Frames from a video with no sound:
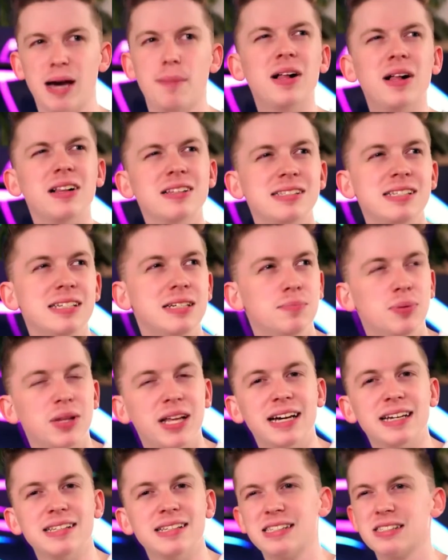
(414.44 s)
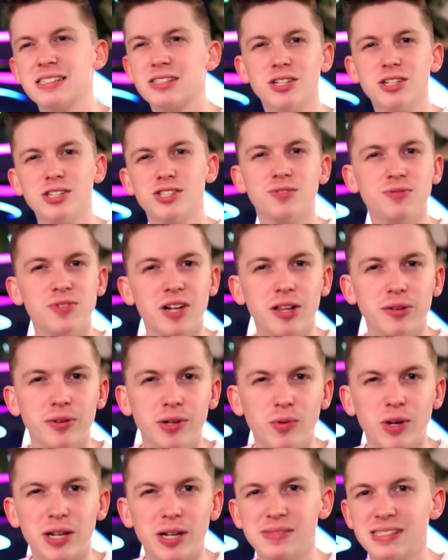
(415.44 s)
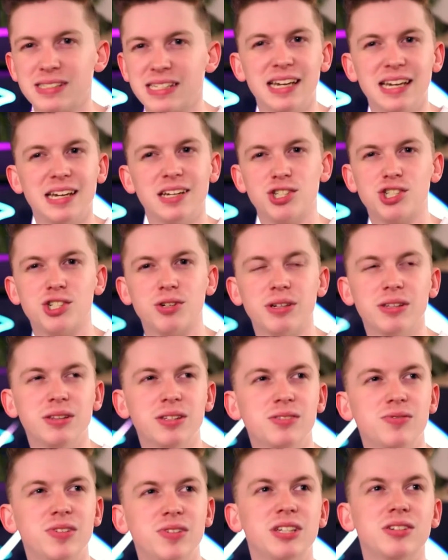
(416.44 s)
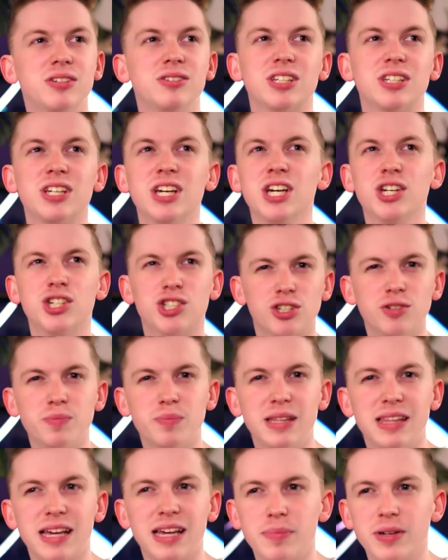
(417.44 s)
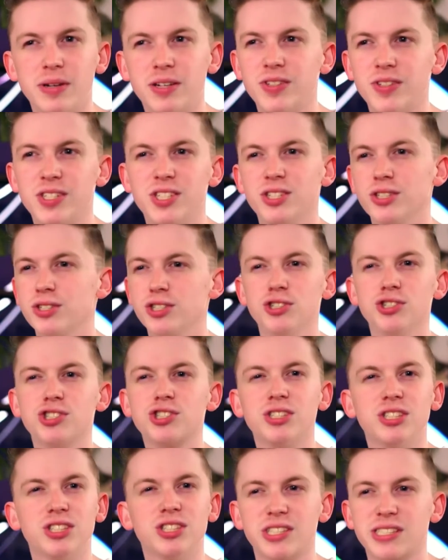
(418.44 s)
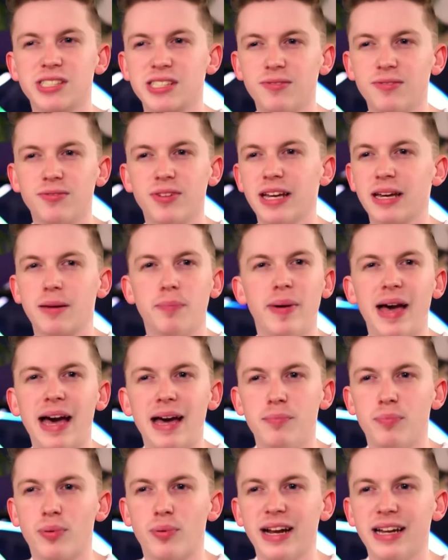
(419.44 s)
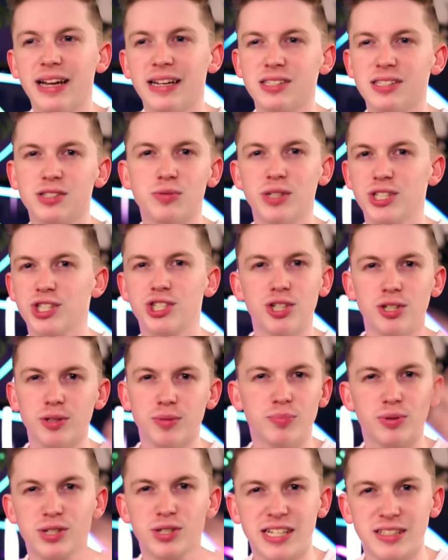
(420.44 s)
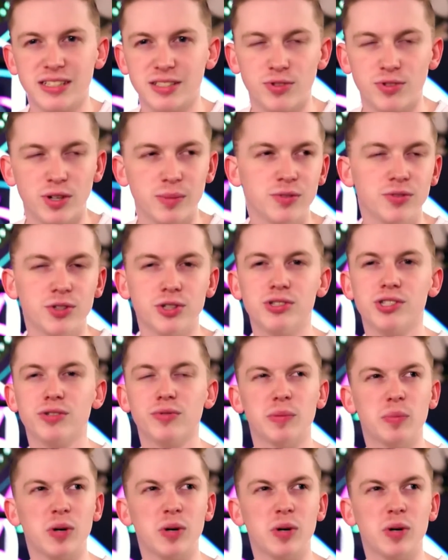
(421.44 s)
yeah, policy compliance, as long as you're following what I'm saying and showing in these videos, it shouldn't be that big of a deal. Usually just stuff like bad brands, which you're protected from if you're using